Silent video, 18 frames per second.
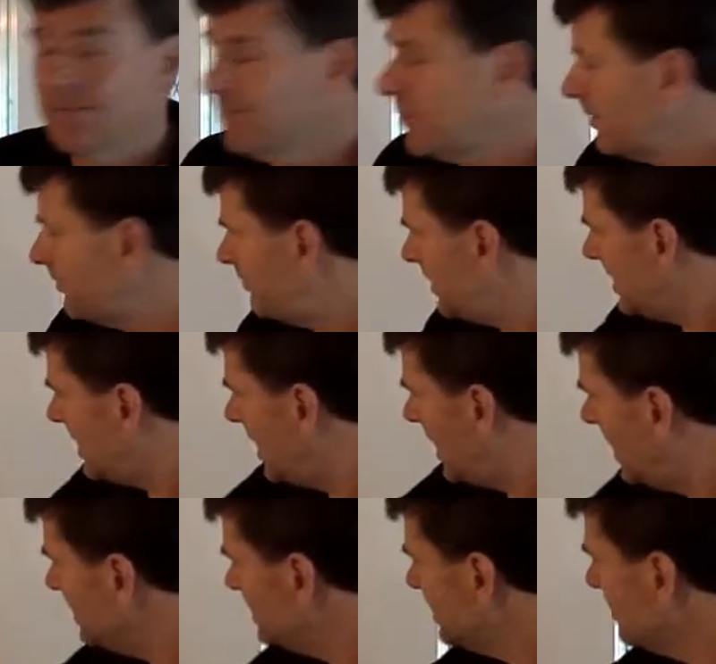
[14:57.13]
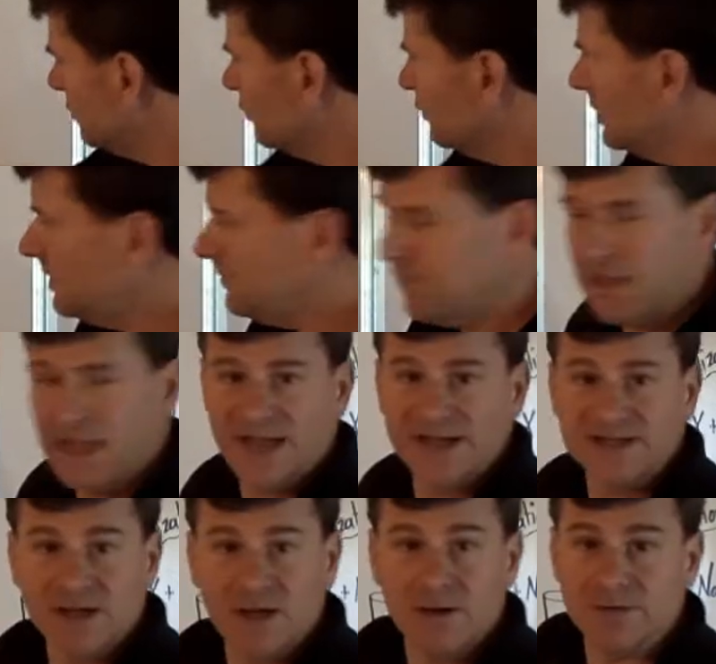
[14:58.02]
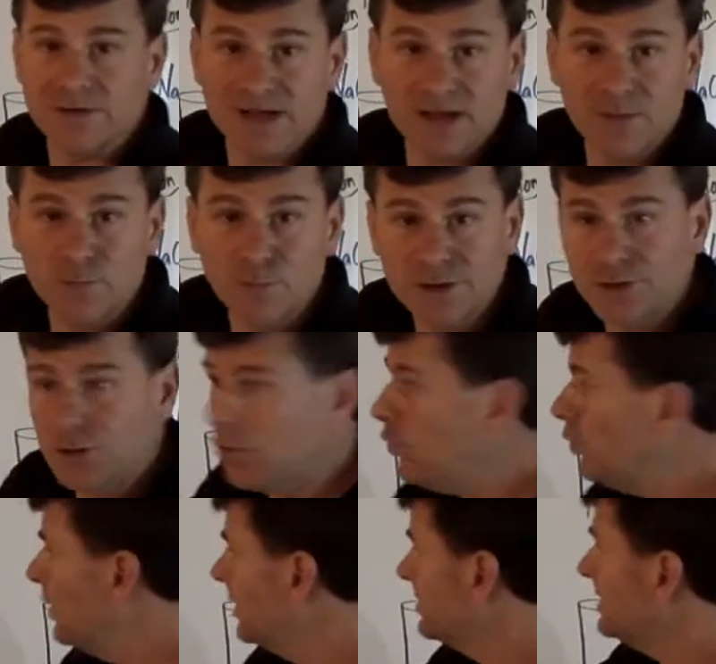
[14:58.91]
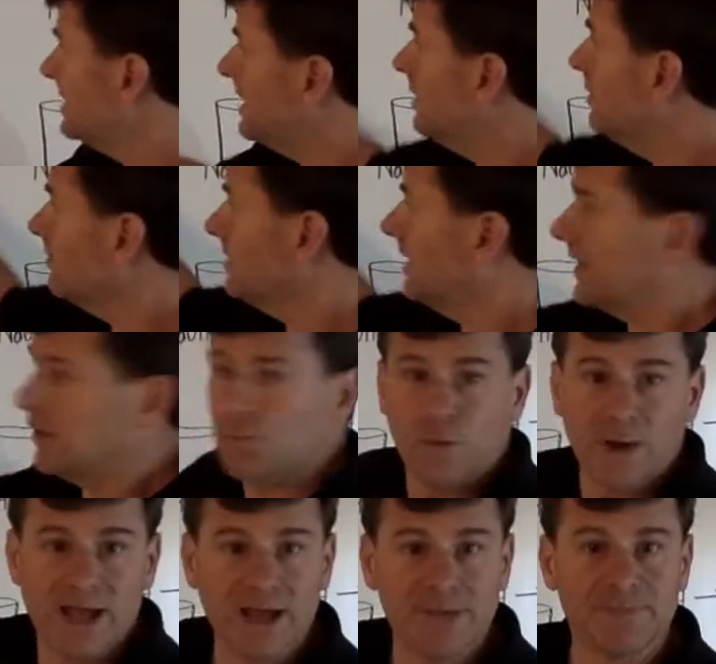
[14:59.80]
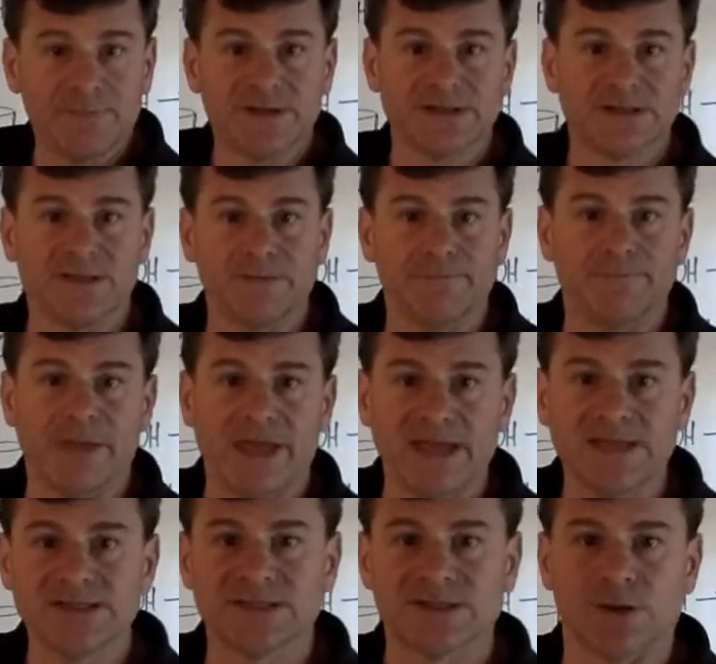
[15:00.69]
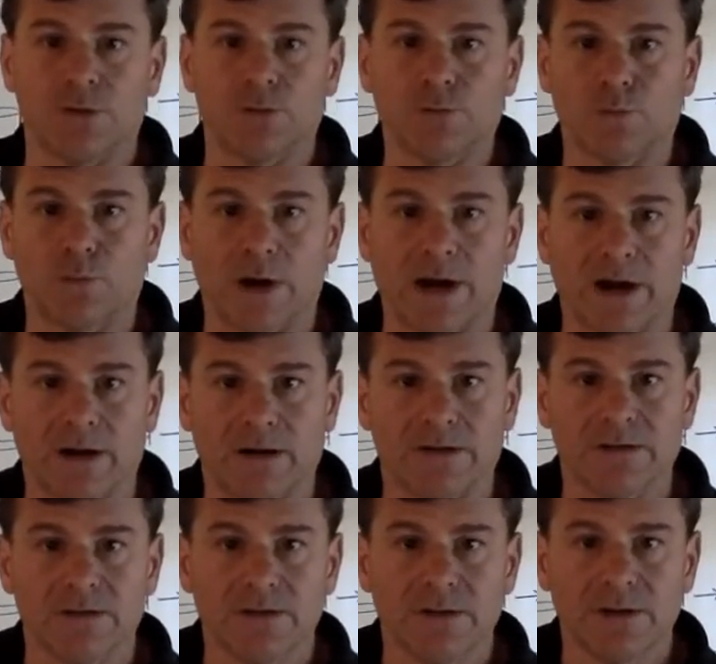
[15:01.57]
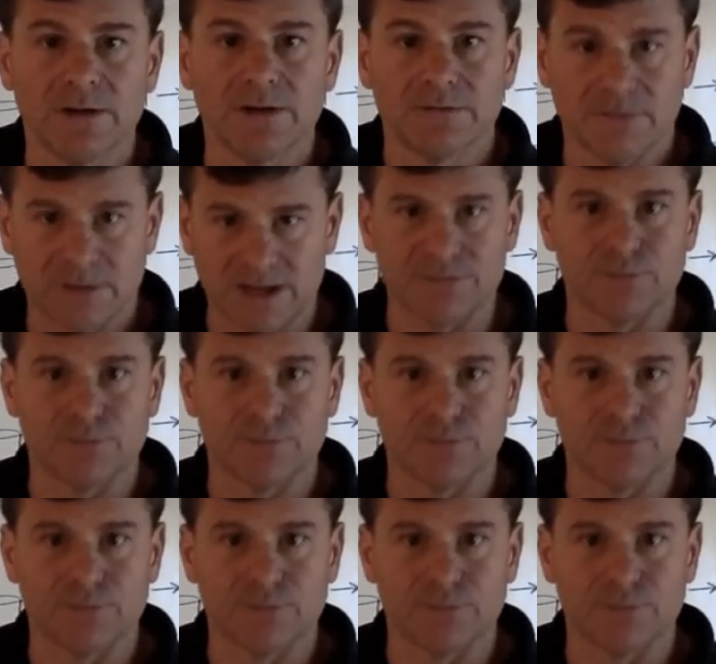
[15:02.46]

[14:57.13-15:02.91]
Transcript: But because it replateaued, and we're nowhere near, like way up into the base zone where a